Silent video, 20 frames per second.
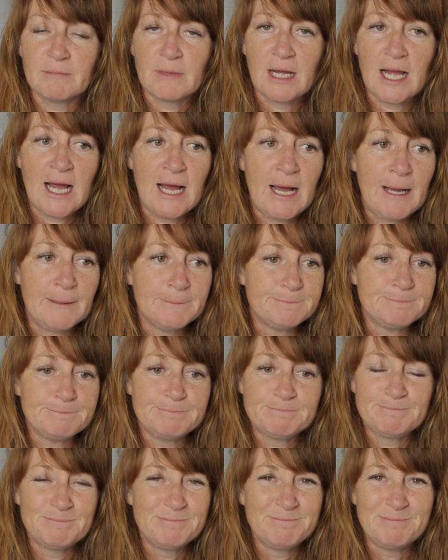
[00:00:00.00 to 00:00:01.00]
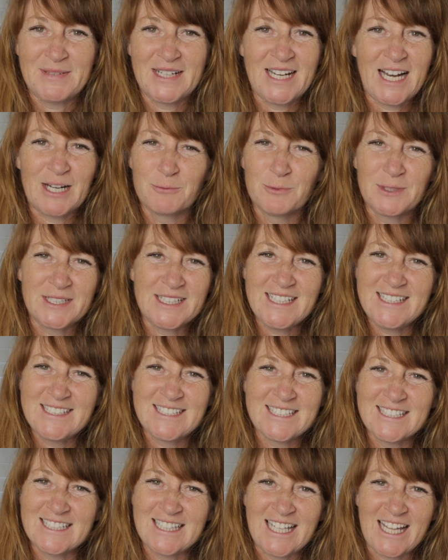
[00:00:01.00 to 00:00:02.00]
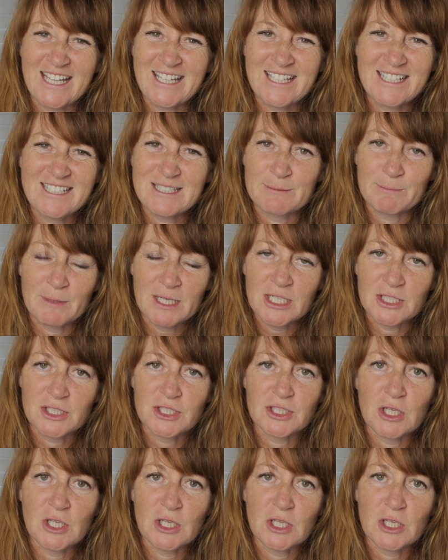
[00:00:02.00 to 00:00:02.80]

but I really didn't like it as much.